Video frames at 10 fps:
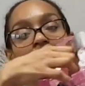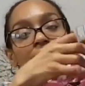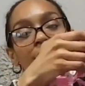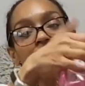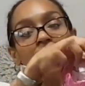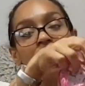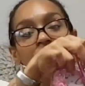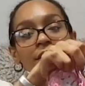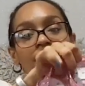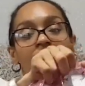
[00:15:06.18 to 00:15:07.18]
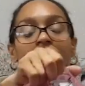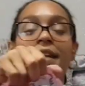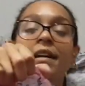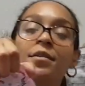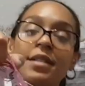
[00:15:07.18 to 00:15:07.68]
for the girl,
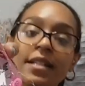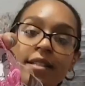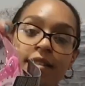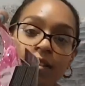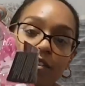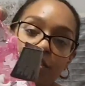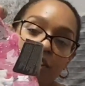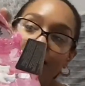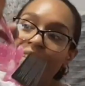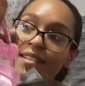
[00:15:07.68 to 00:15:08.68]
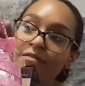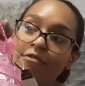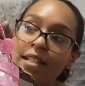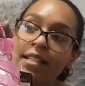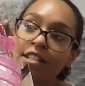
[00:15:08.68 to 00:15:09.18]
the eldest, because she doesn't
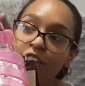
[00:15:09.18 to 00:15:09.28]
really,